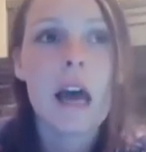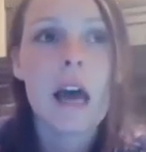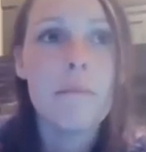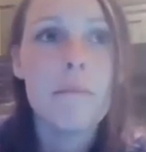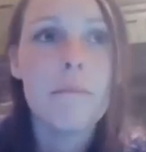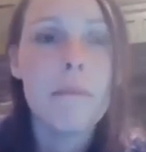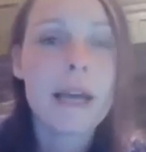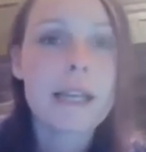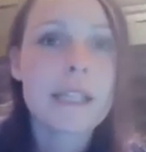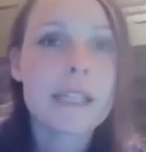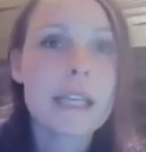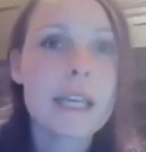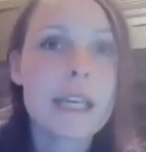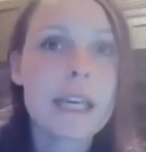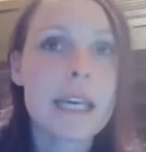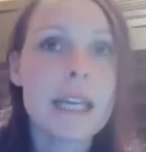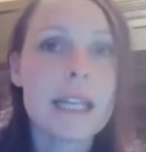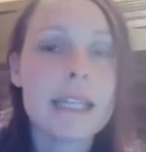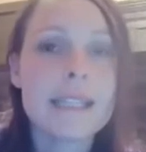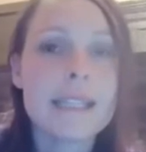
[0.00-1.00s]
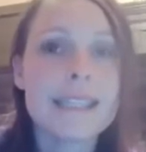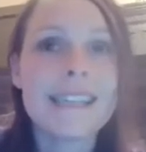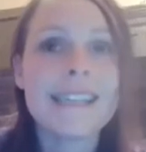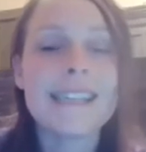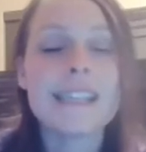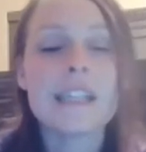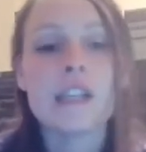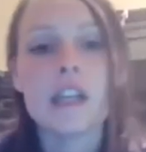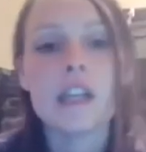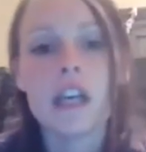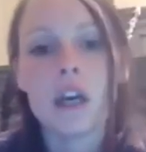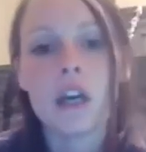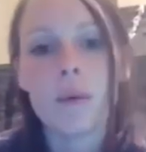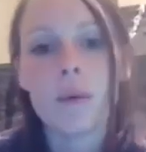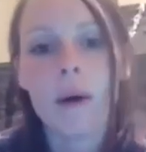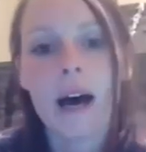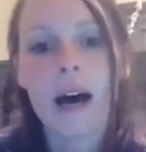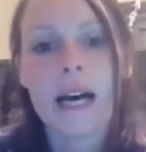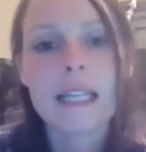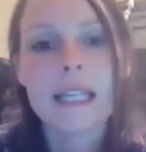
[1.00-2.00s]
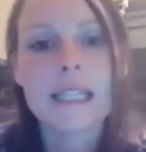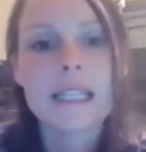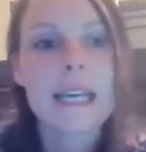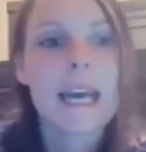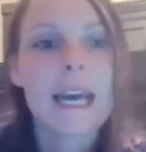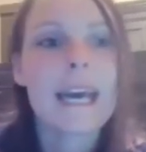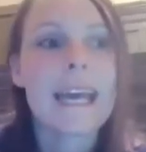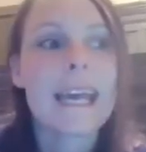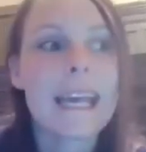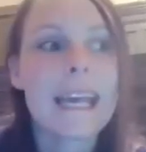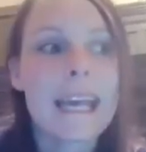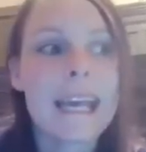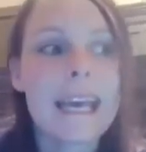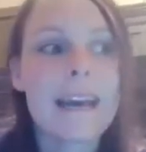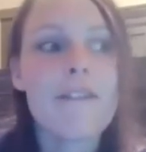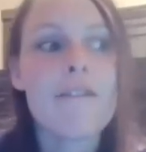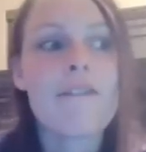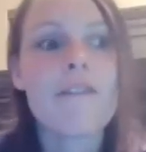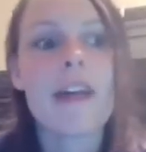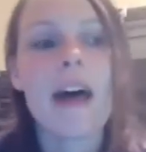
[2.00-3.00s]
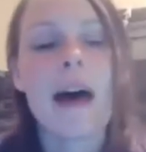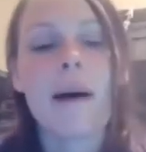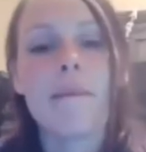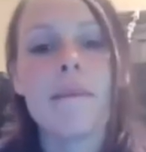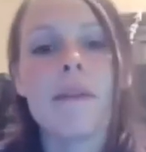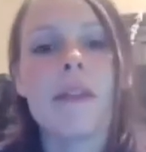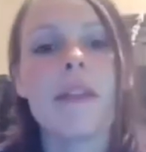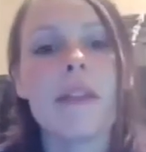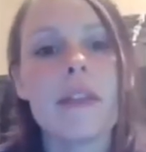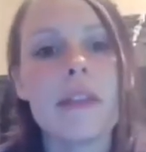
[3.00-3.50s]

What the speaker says: Mexicans into the U.S., give them,